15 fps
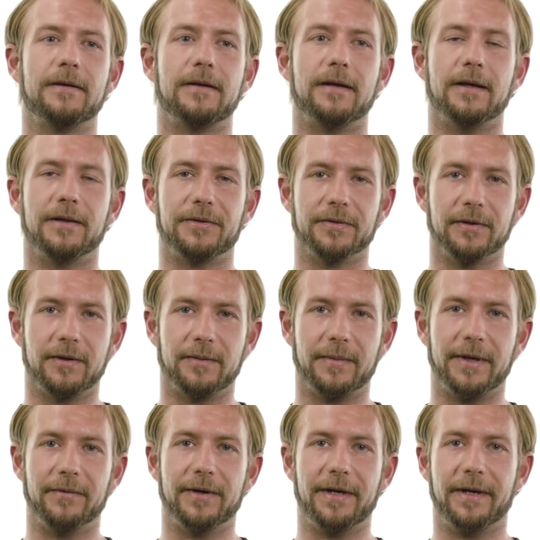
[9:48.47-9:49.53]
And I threw all my
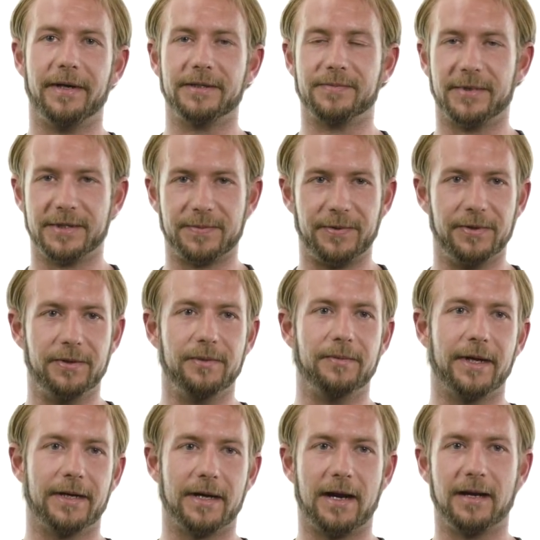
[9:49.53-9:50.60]
rigs, my spoon,
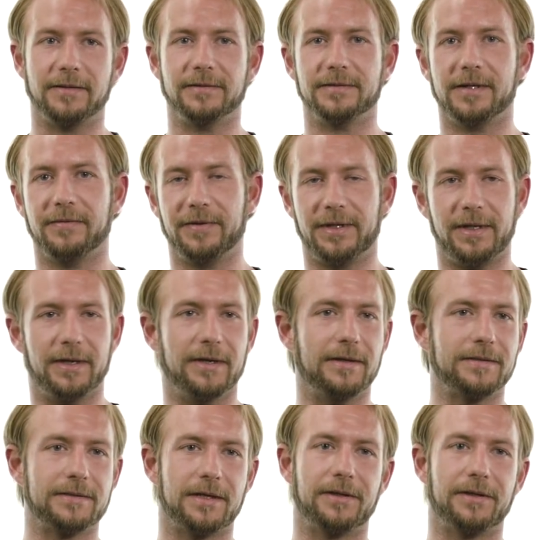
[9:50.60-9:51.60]
my cottons, everything else.